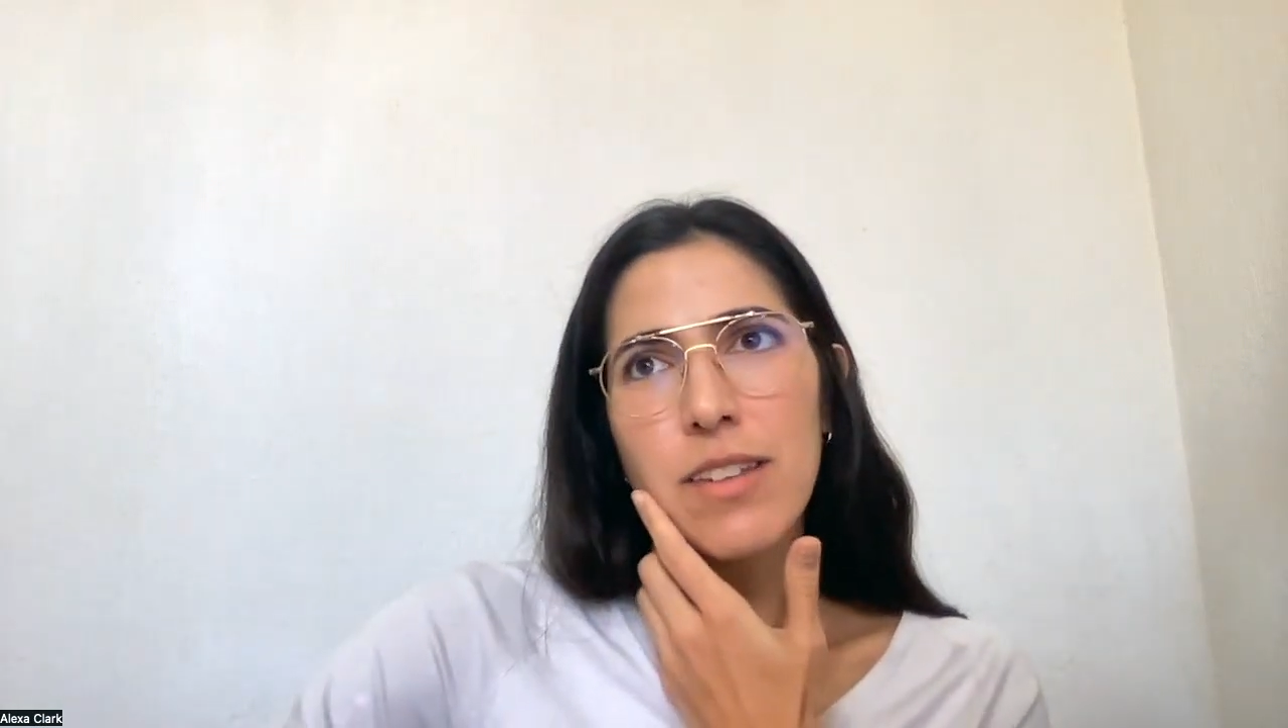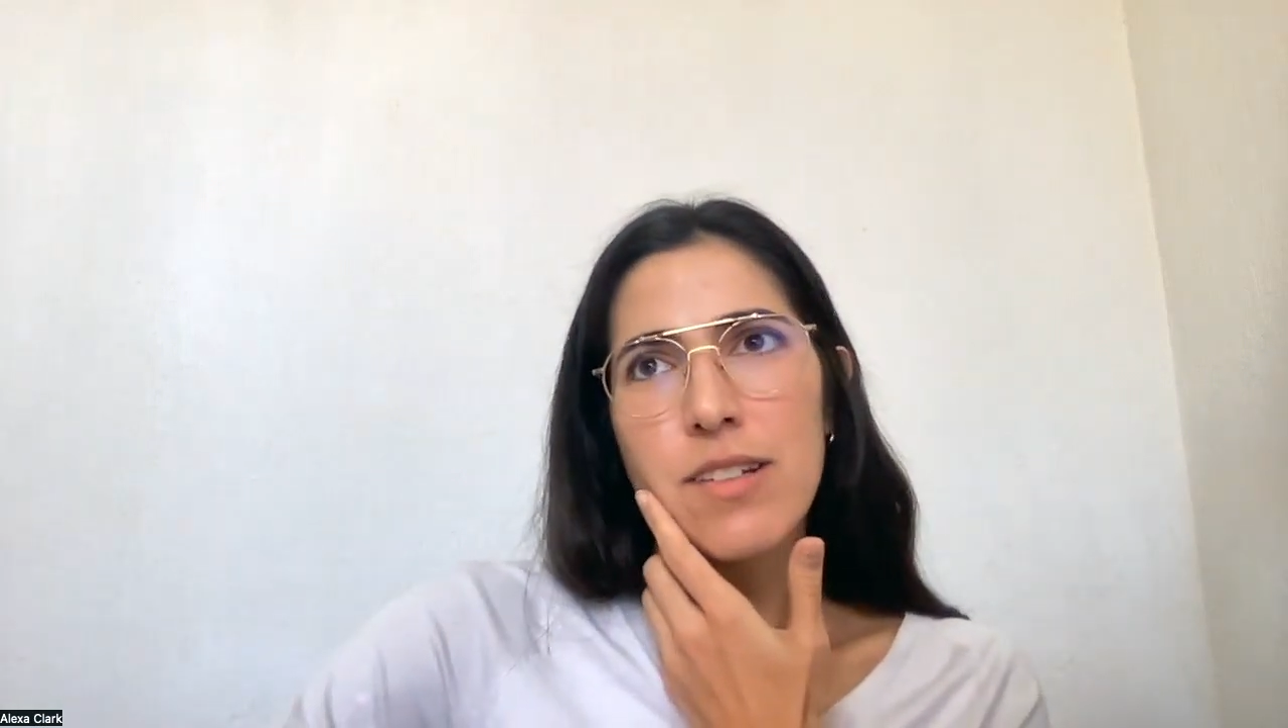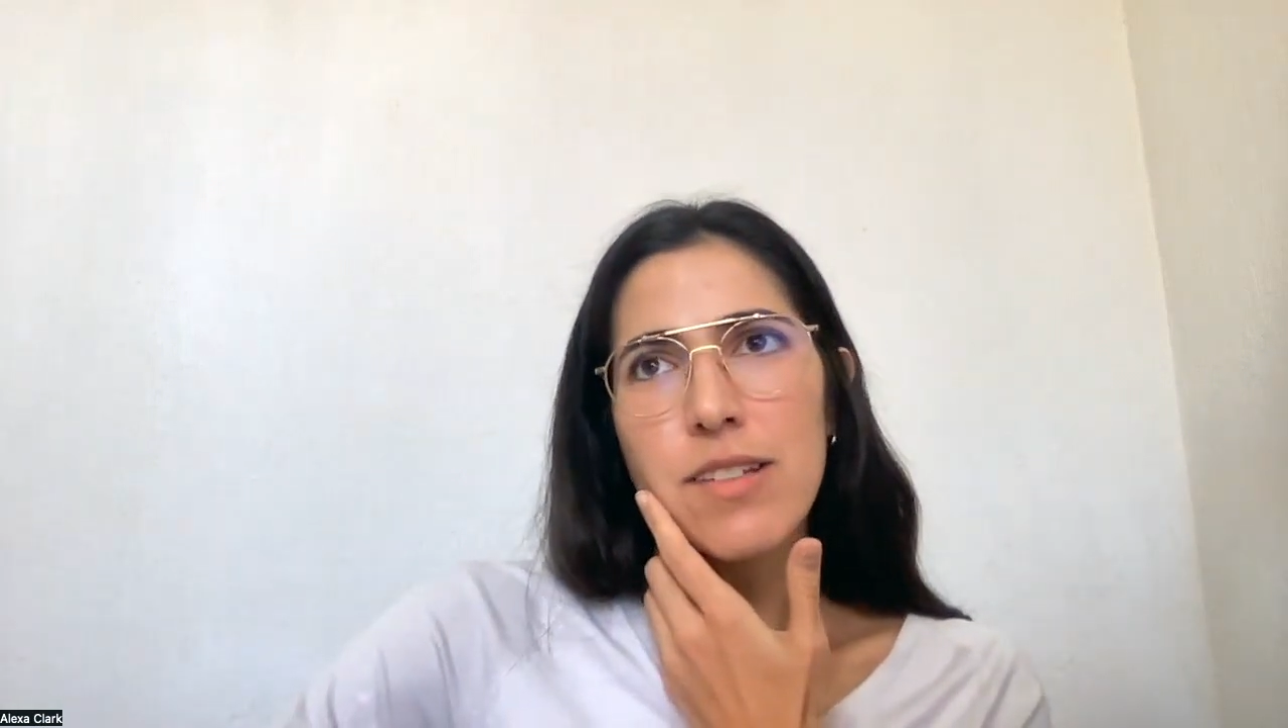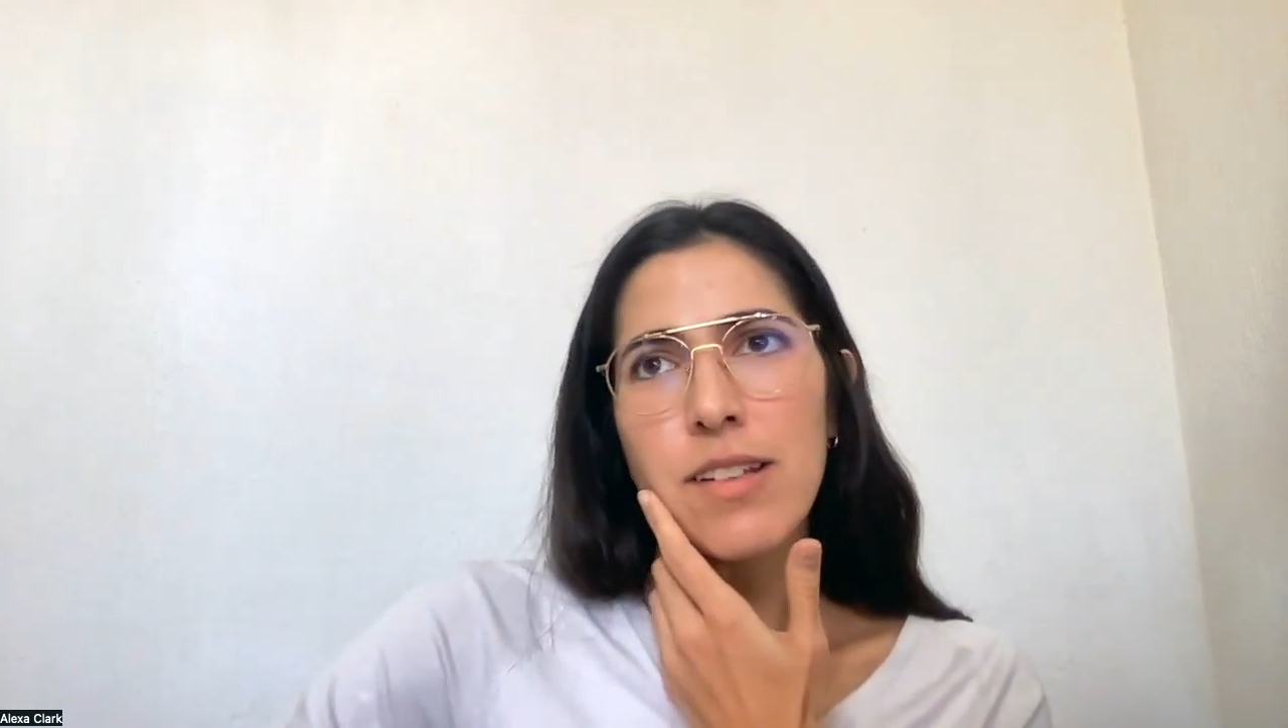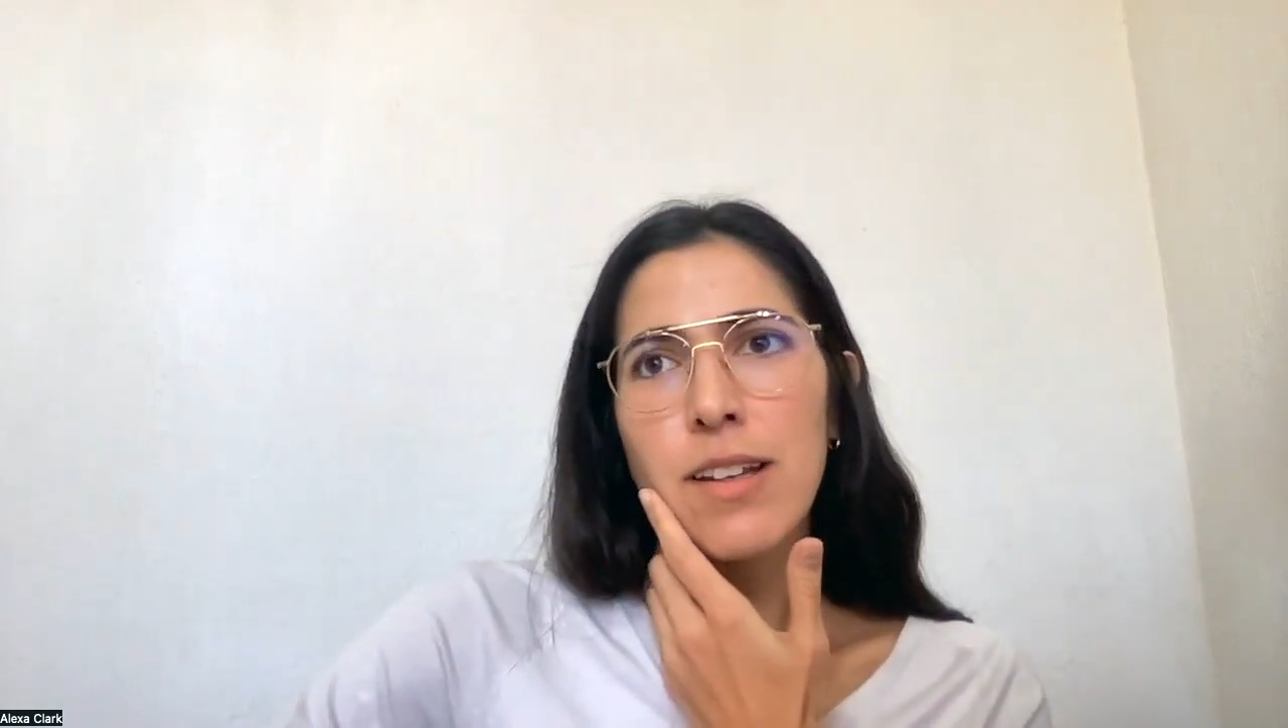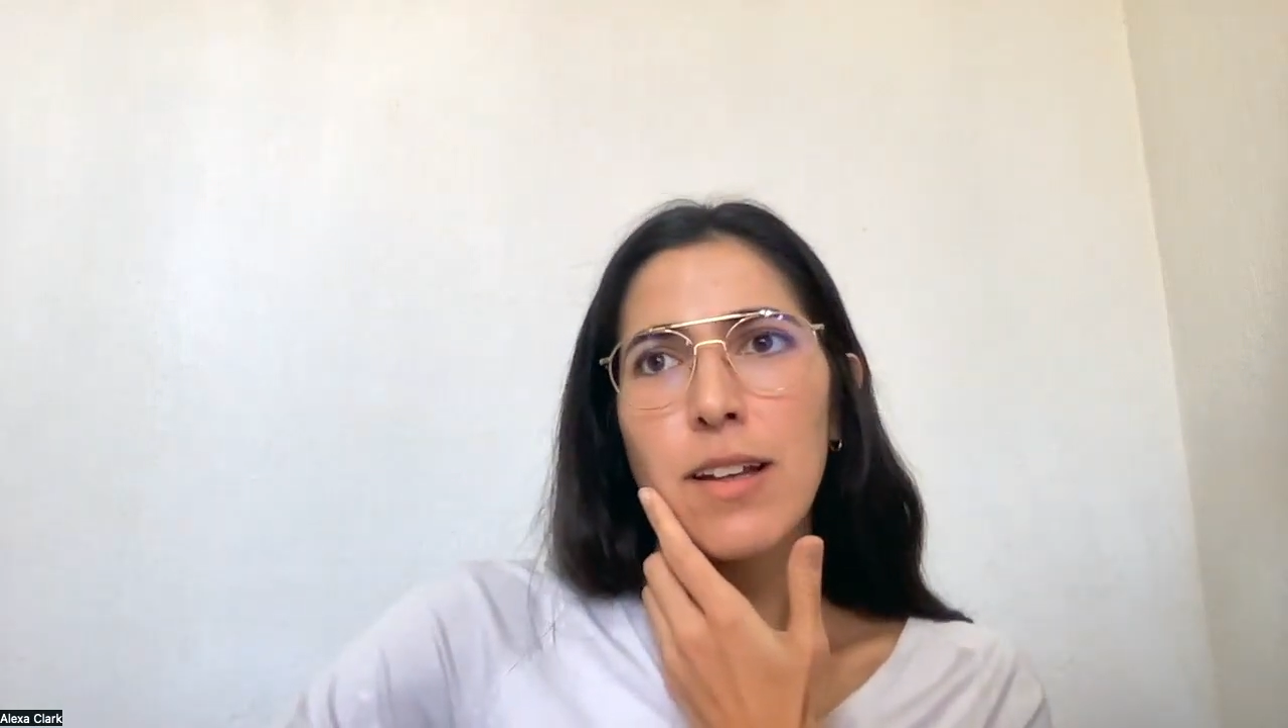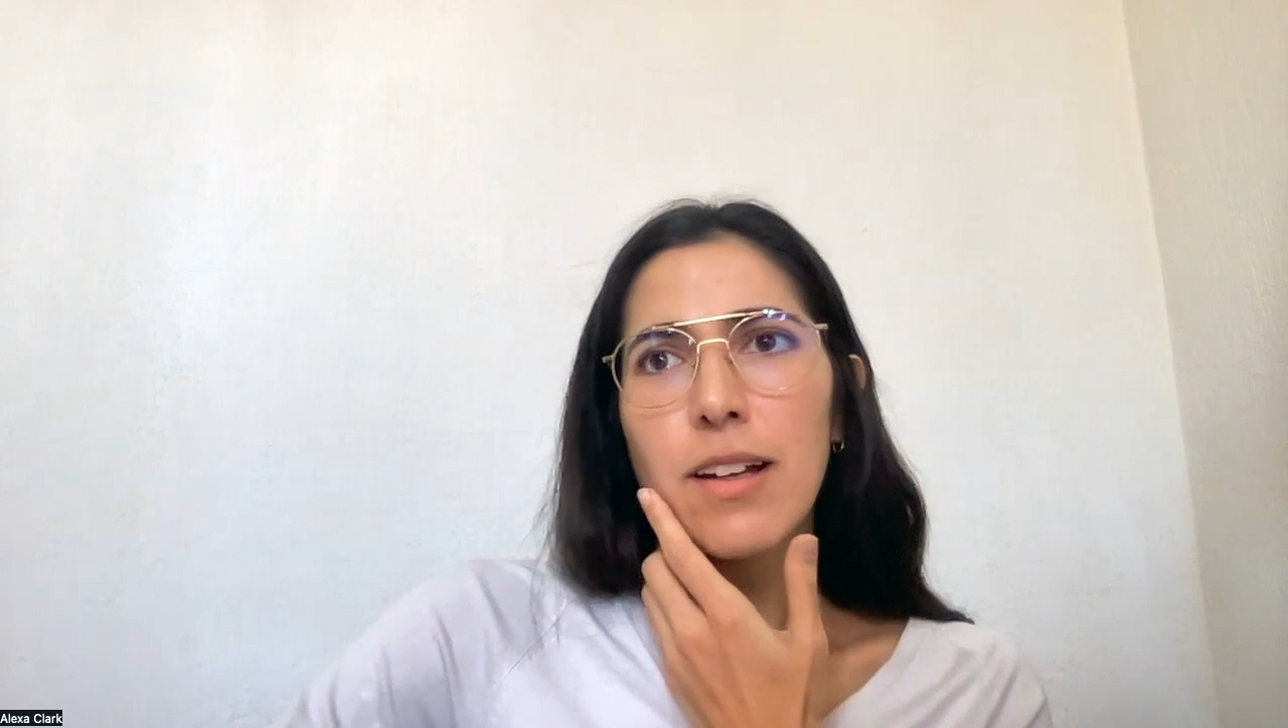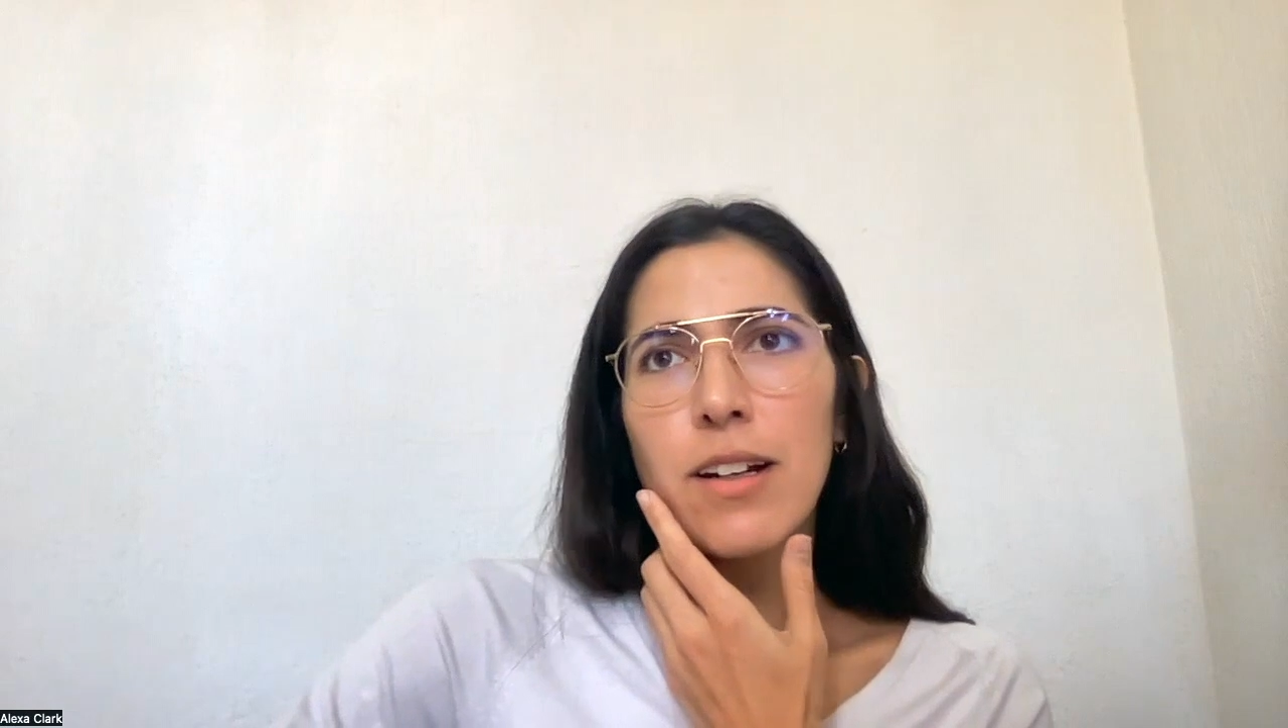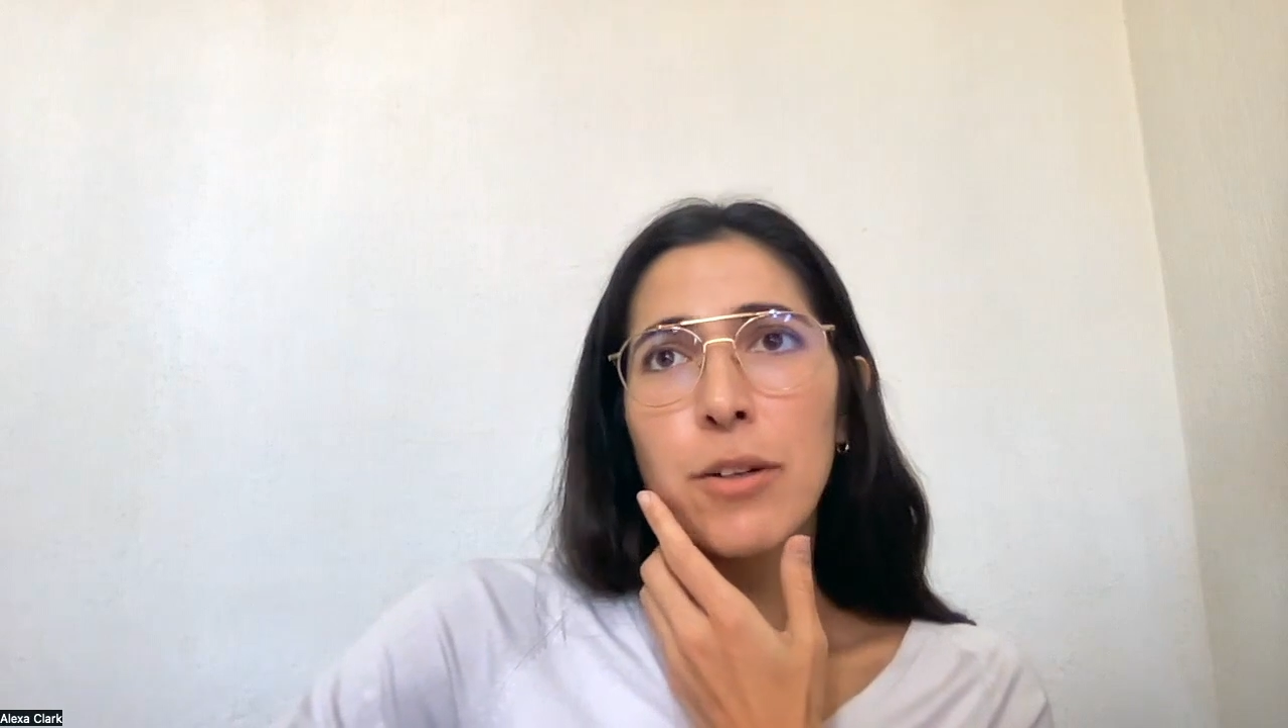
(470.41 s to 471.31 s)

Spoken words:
there's a